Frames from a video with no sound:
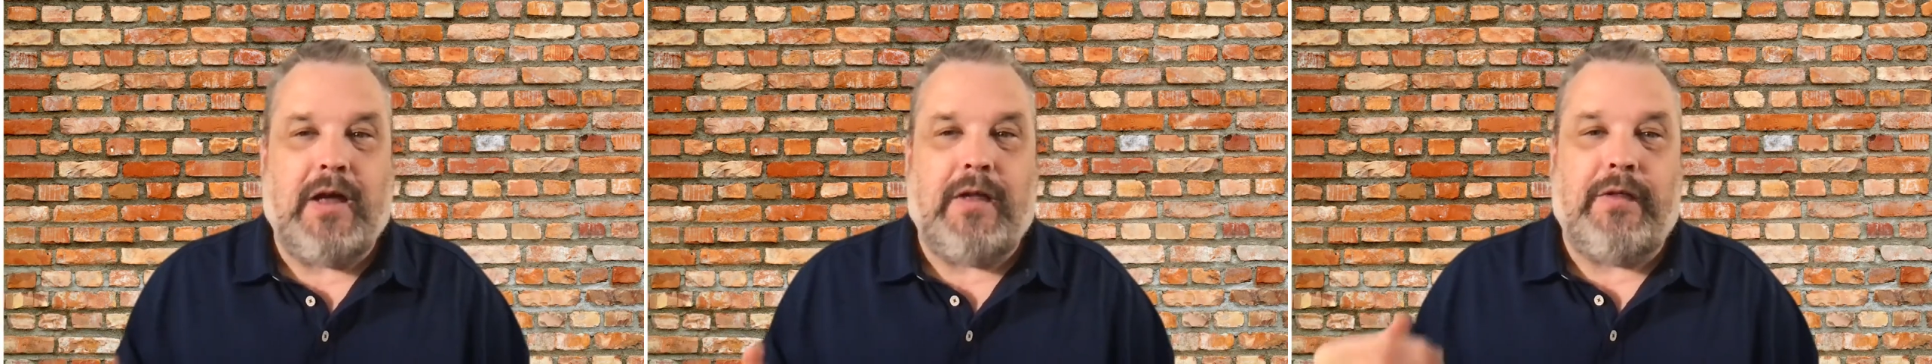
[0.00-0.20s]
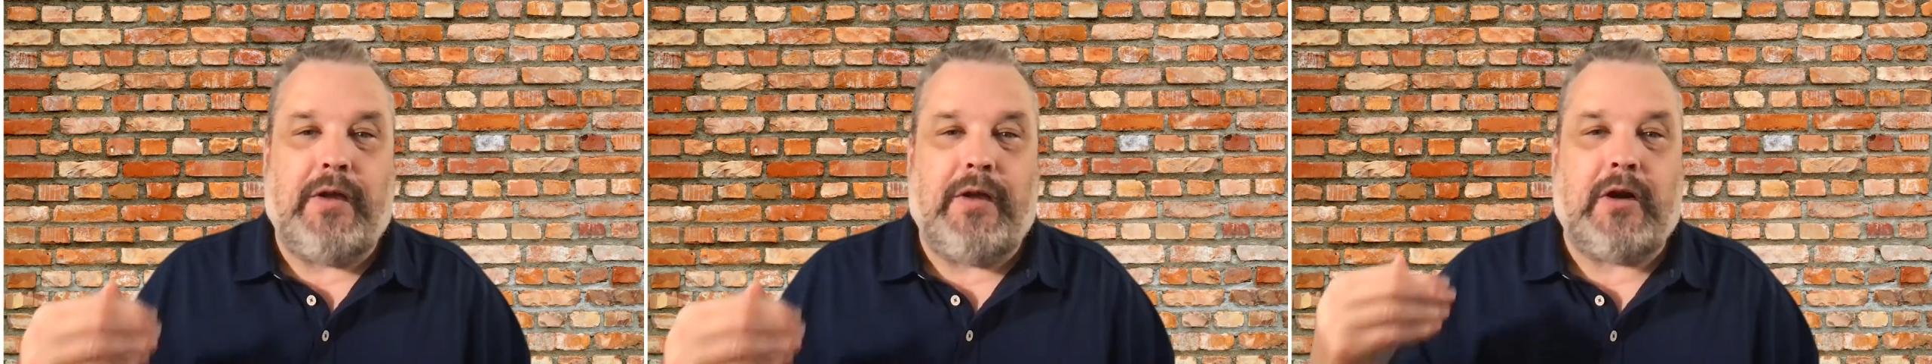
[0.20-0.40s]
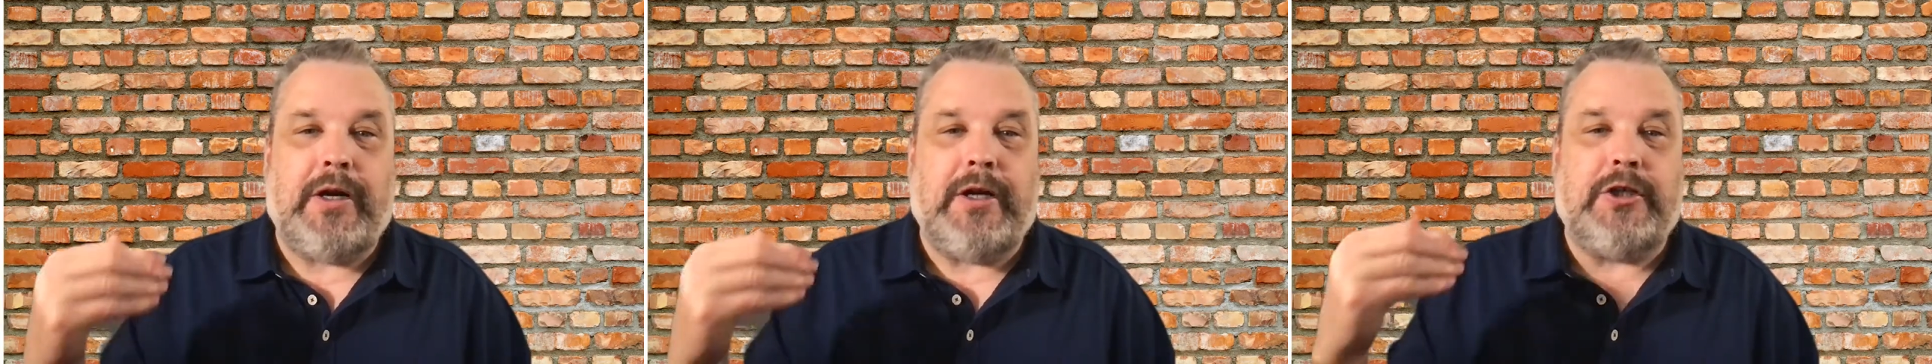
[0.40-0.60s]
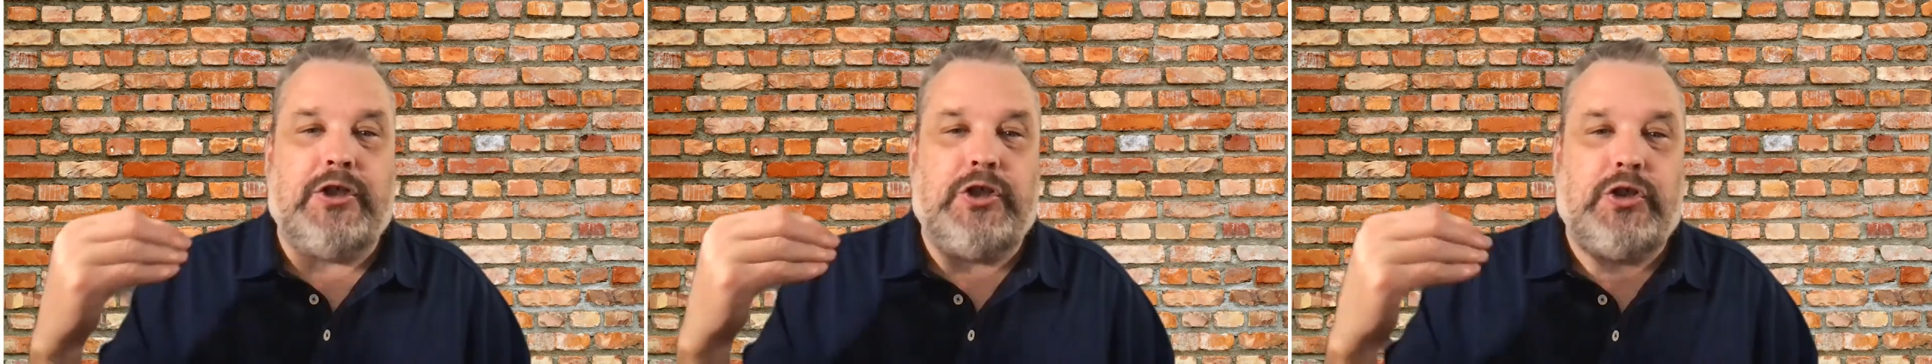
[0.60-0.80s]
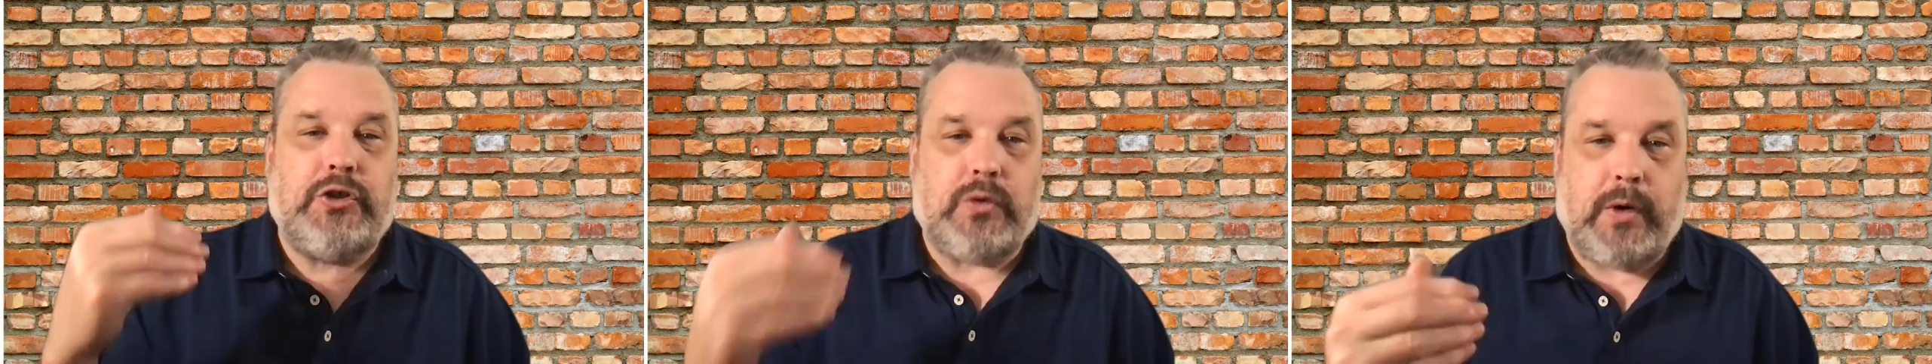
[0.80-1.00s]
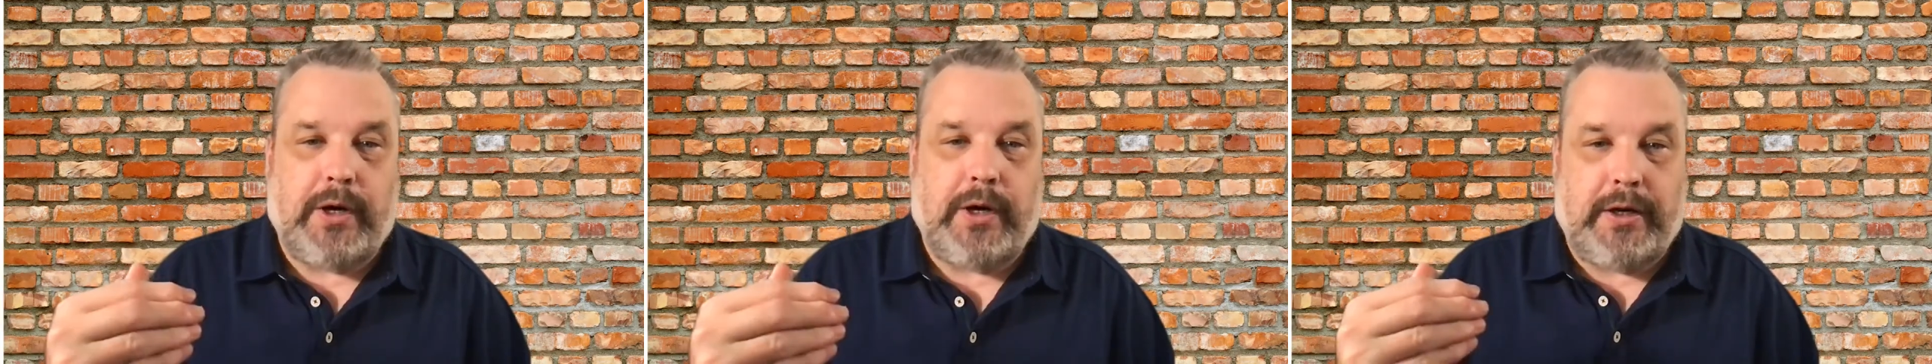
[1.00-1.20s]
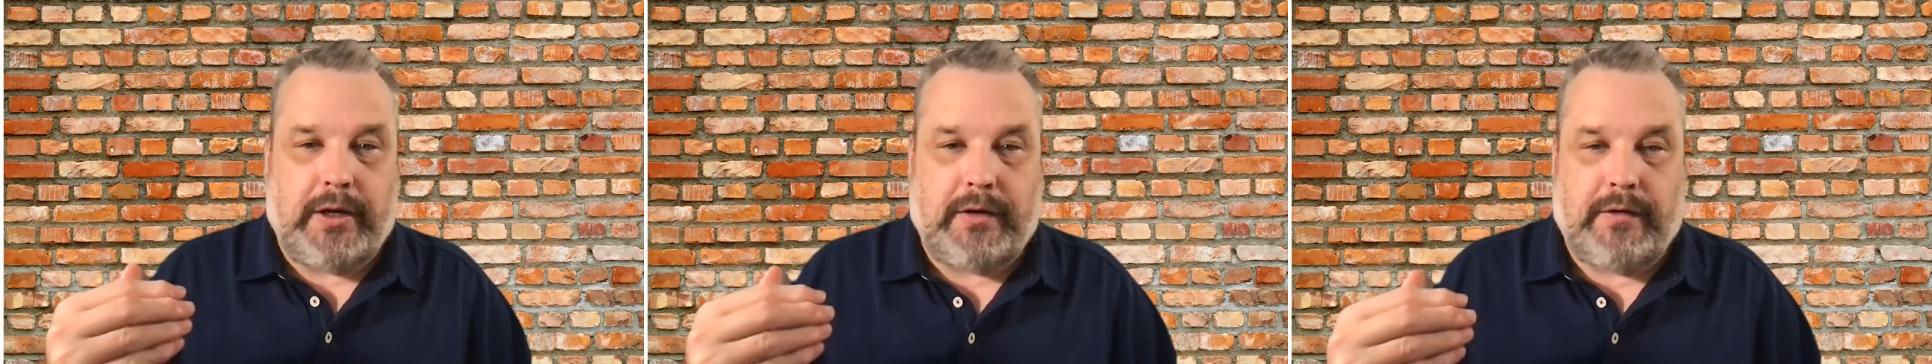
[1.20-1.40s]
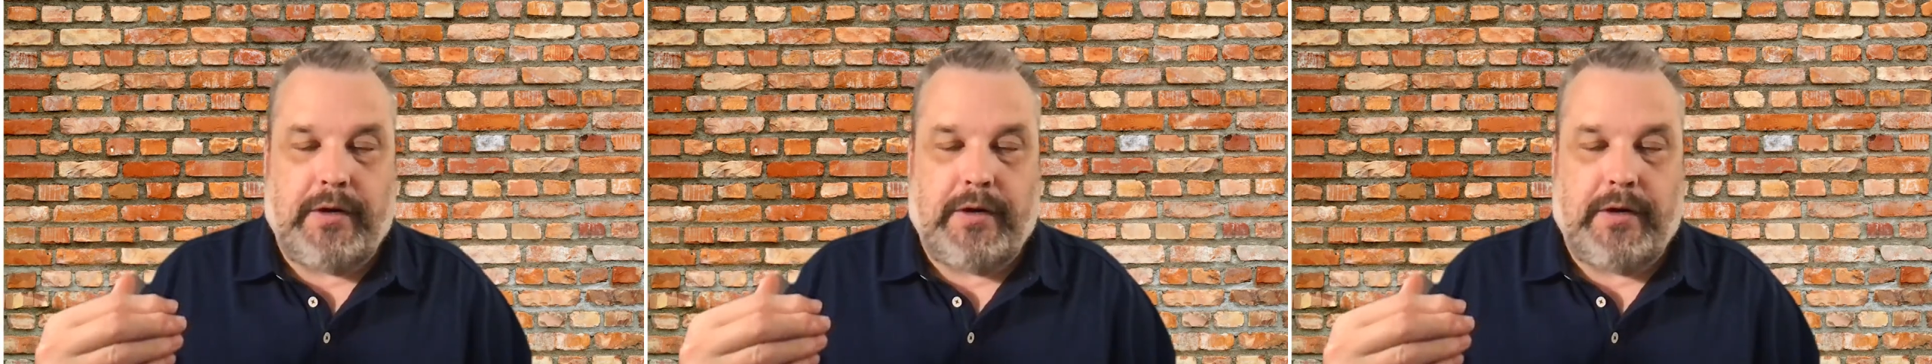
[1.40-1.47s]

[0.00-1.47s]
They're insuring it.